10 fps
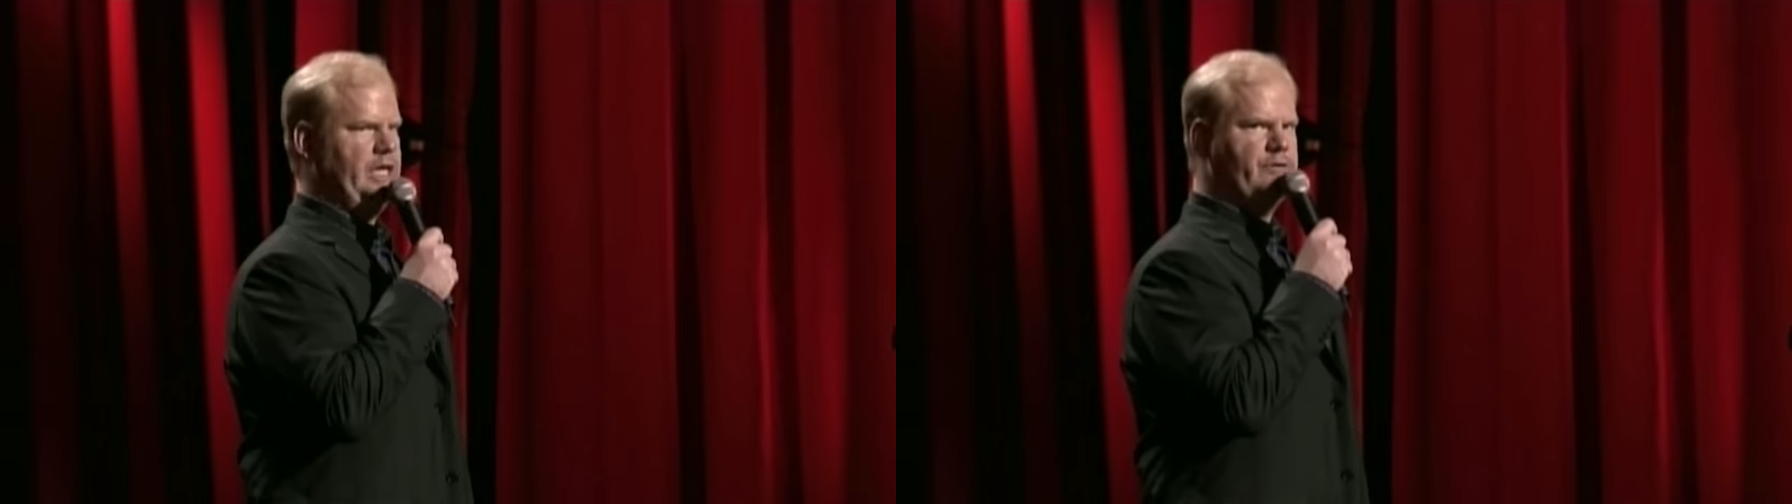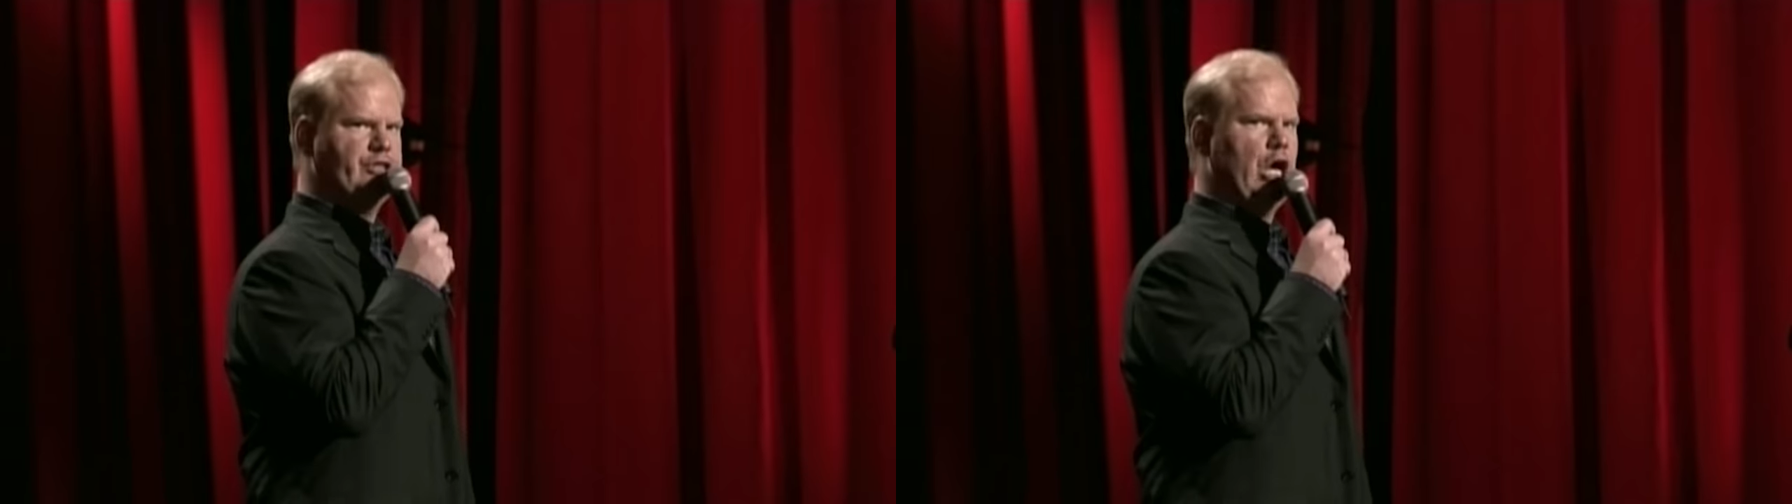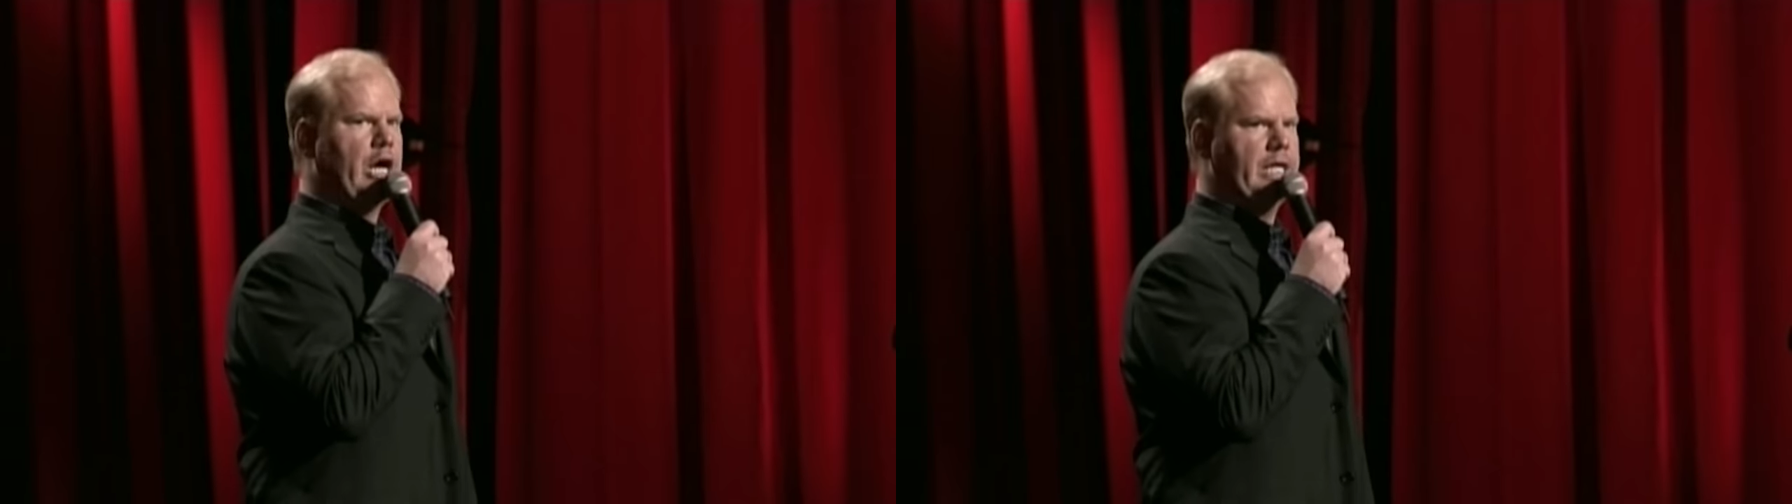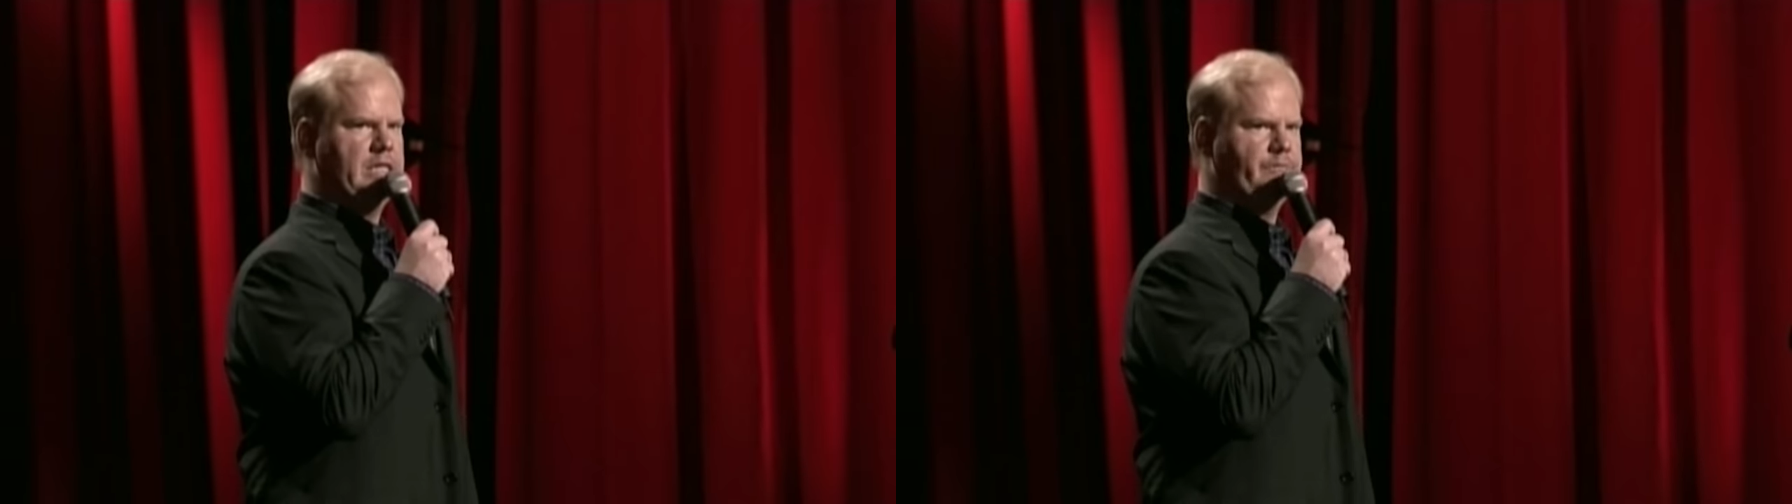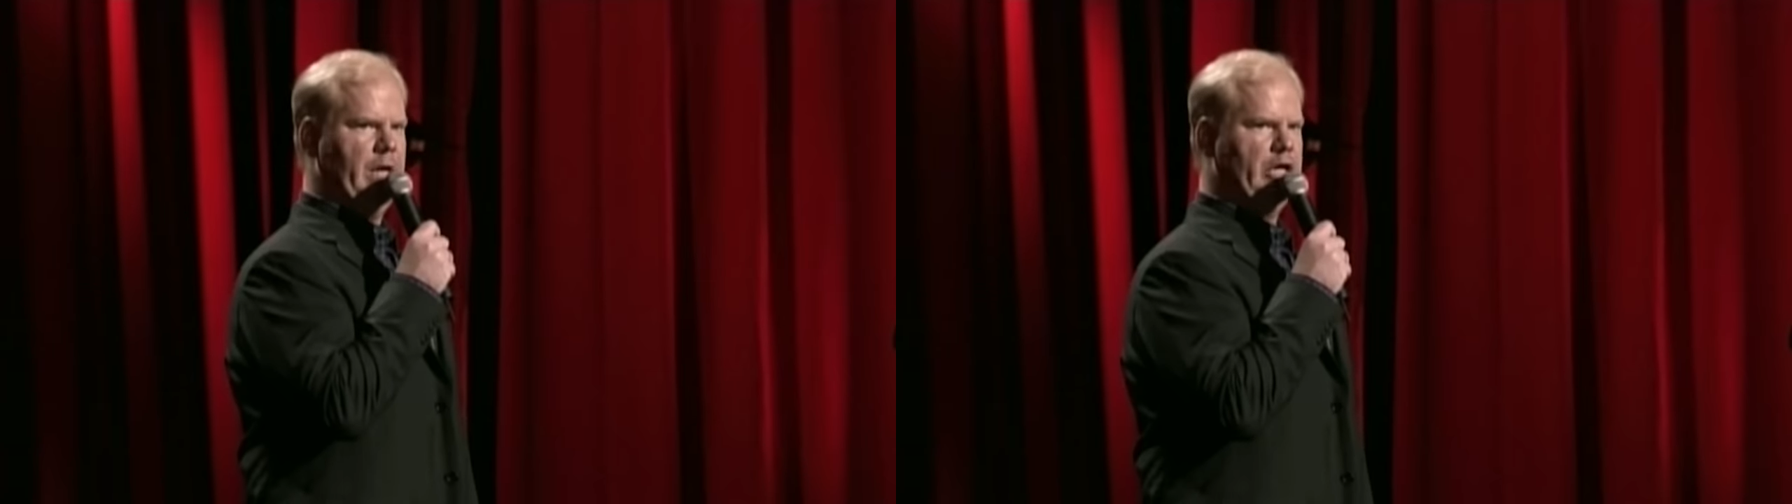He was talking
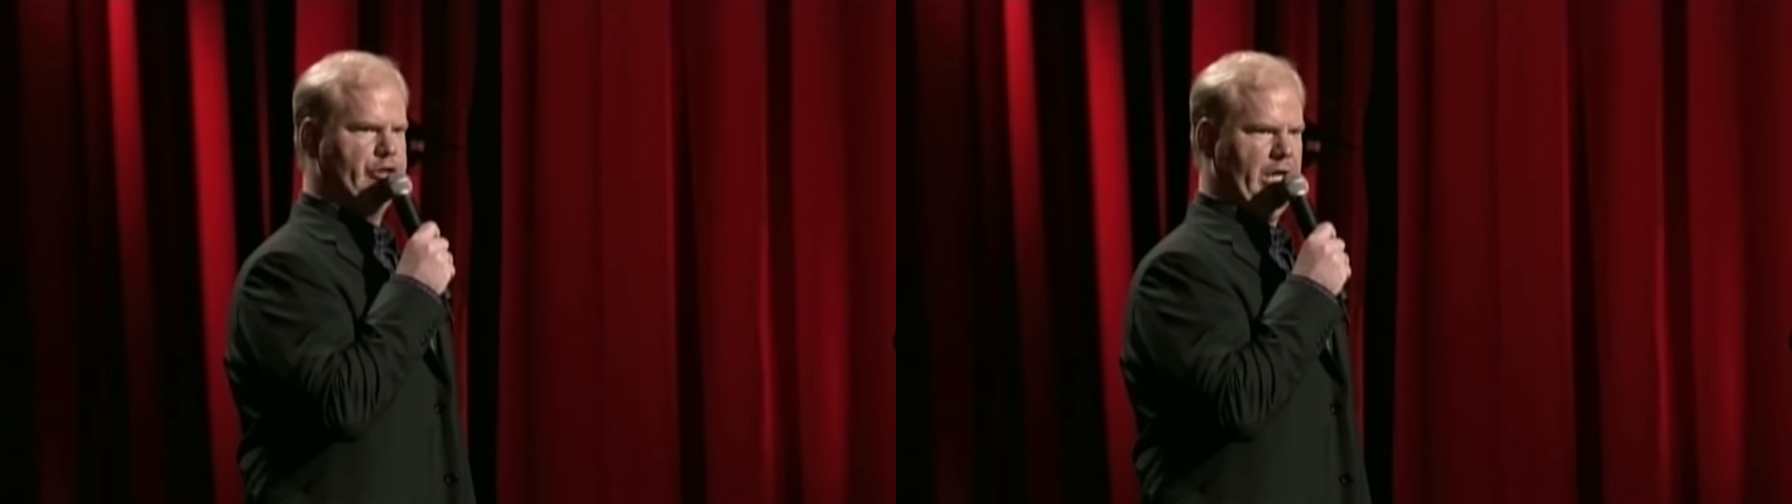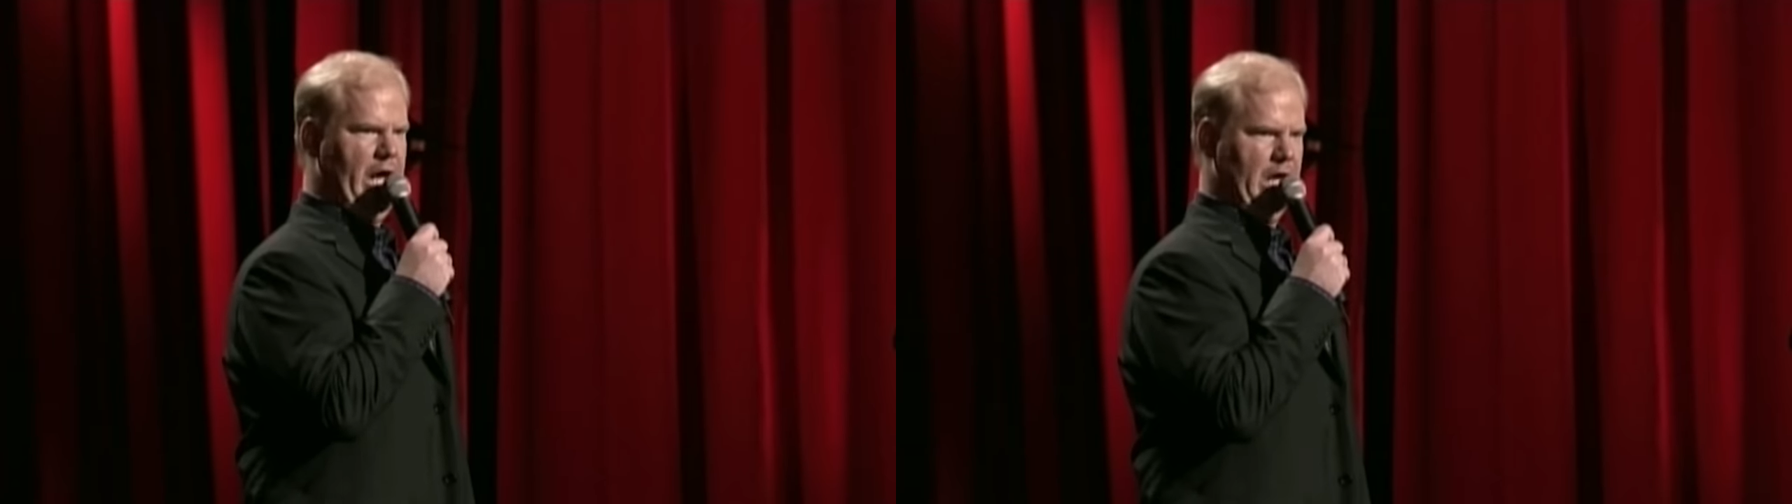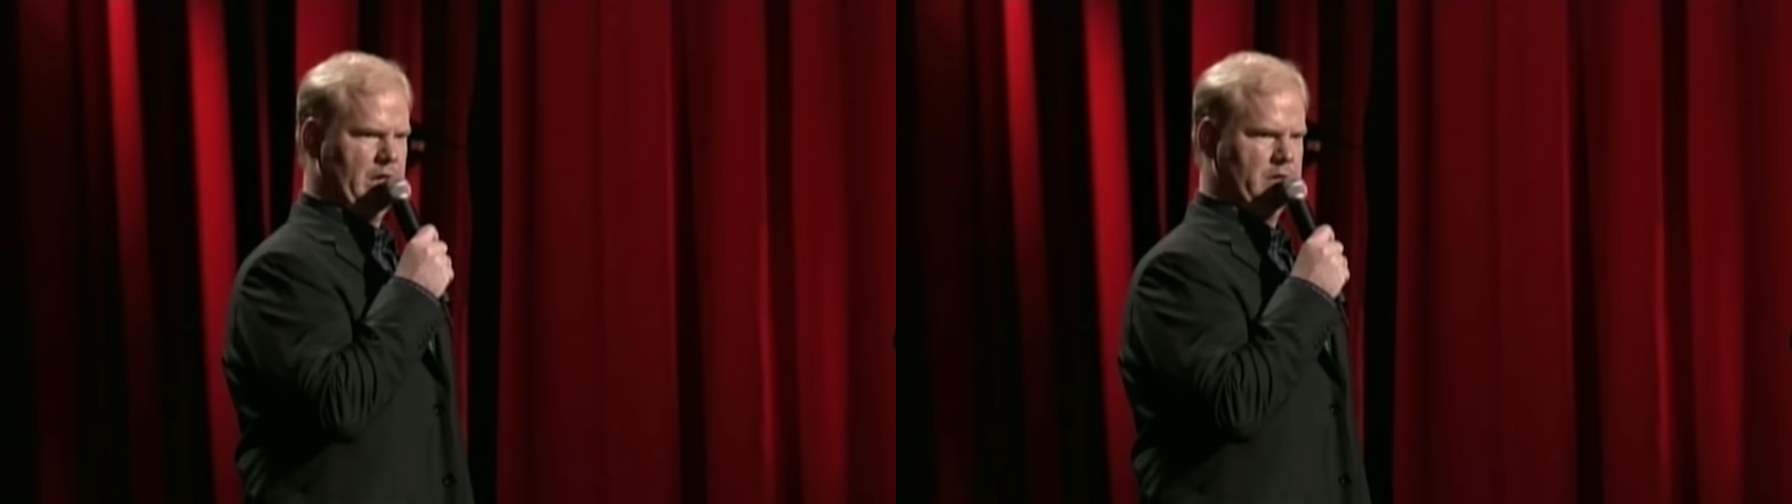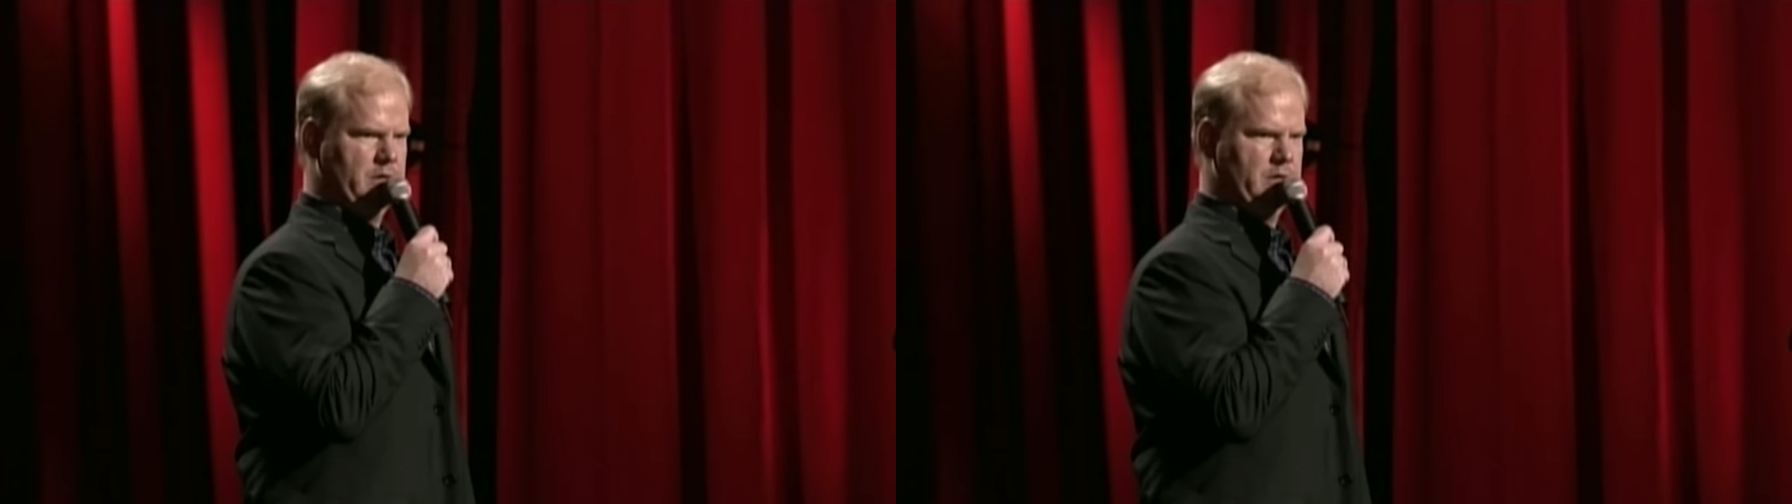to spell check.